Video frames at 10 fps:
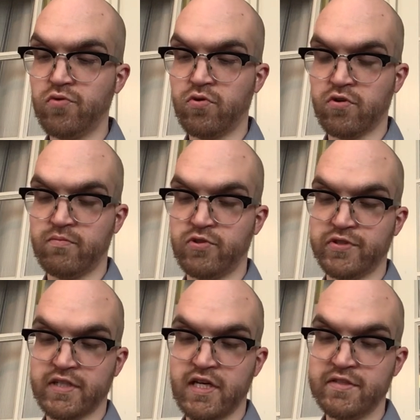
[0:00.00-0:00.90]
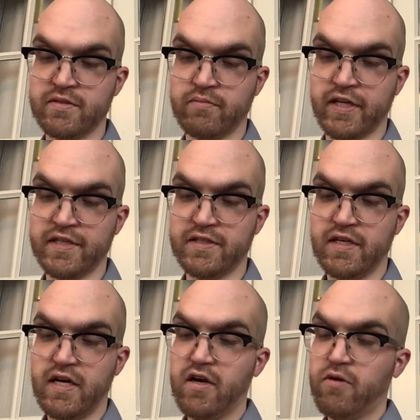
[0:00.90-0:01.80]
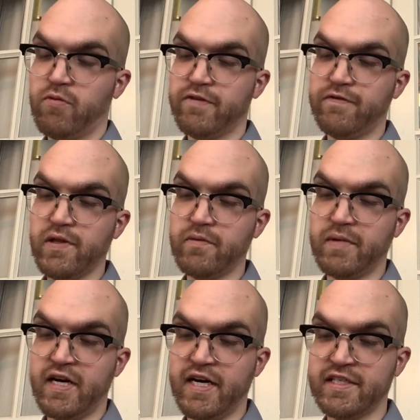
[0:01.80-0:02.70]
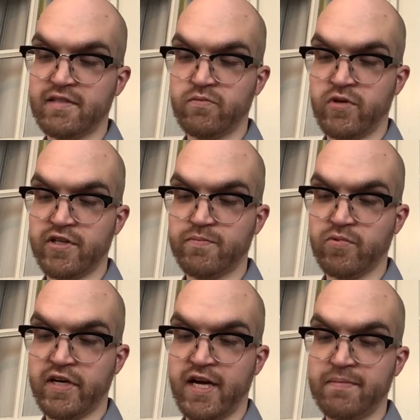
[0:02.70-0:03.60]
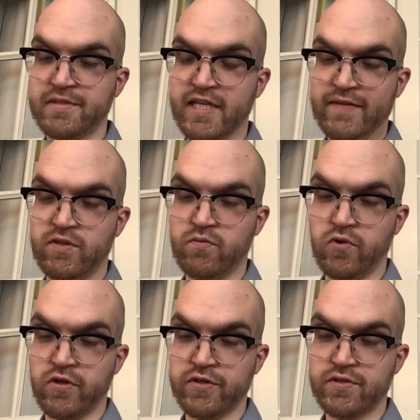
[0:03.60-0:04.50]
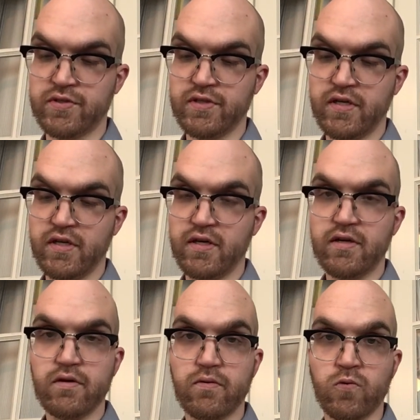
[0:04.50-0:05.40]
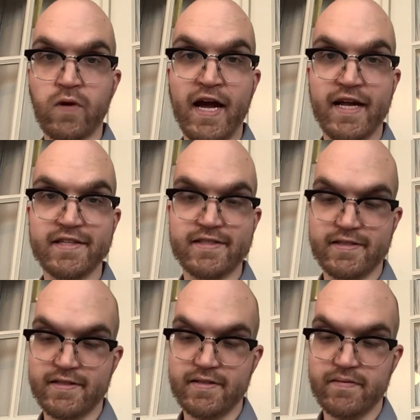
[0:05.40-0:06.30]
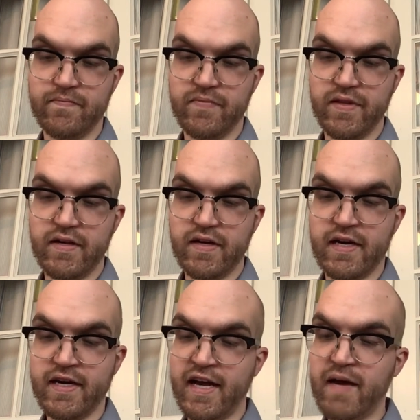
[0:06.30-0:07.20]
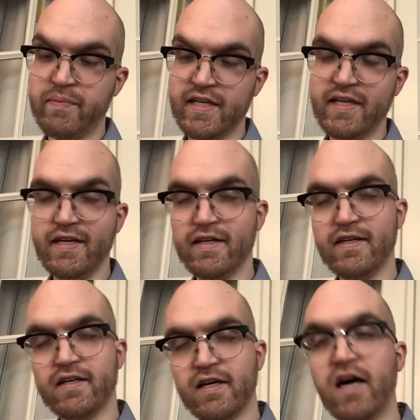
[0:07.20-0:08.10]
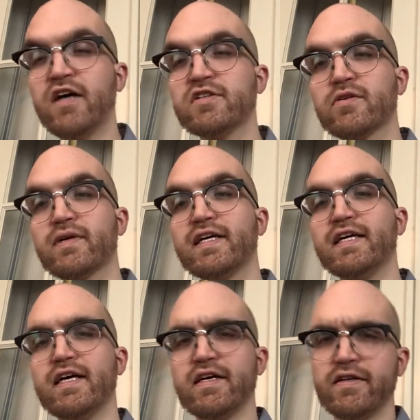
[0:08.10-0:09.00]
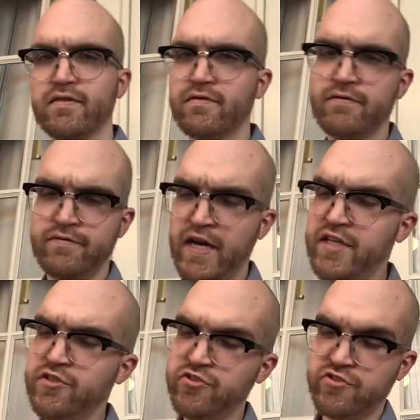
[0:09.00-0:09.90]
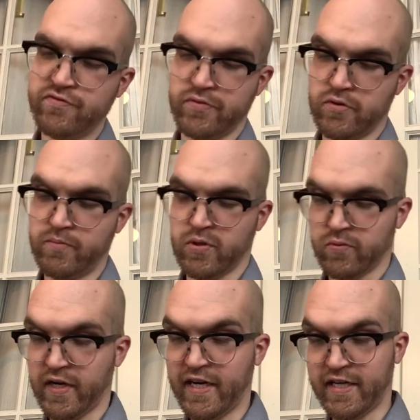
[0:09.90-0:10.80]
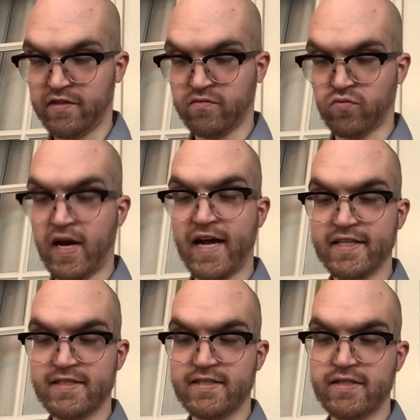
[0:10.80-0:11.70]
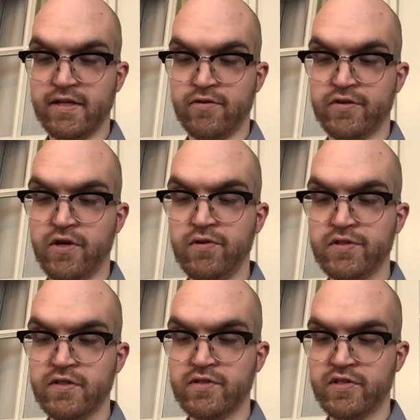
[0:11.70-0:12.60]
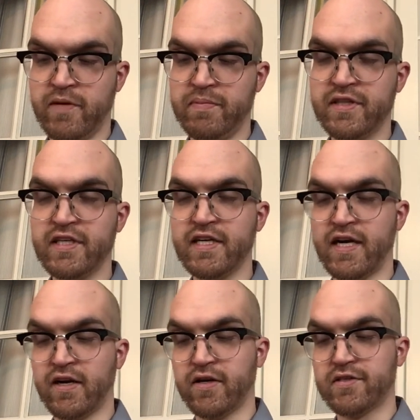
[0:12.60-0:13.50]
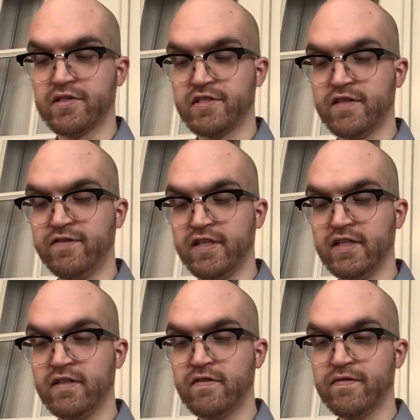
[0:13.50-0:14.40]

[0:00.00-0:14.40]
horrible to contemplate, what followed behind him was, perhaps, even worse. Rats. A happy, hungry, vengeful parade of rats, their noses up in the air, sniffing,